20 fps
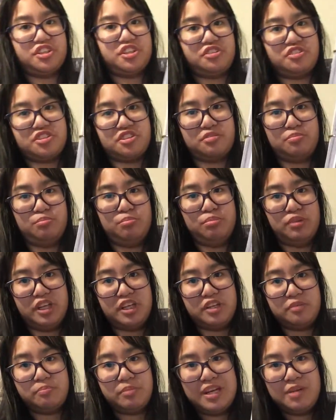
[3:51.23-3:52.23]
is just
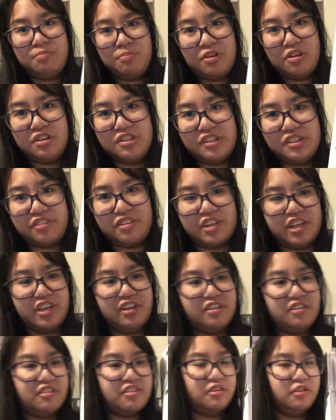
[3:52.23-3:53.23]
blank paper just in
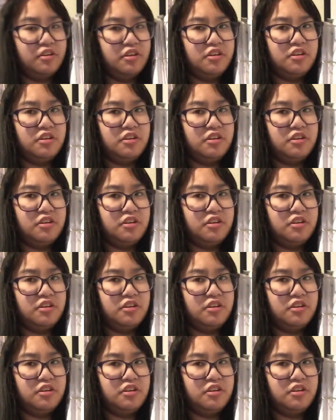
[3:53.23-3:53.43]
case.